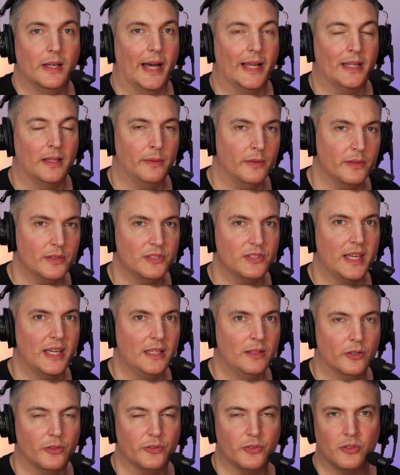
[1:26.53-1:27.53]
And I'm not saying
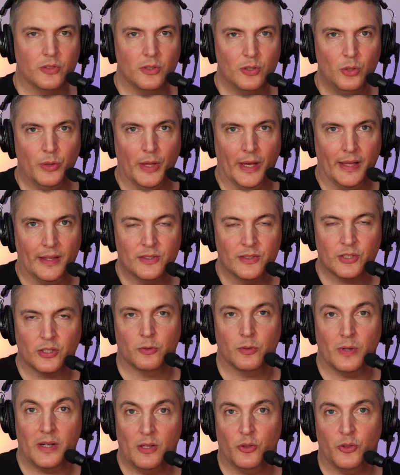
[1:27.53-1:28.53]
not to do that. That's a
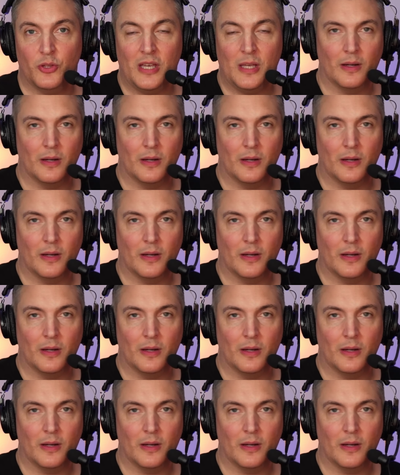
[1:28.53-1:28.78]
great thing.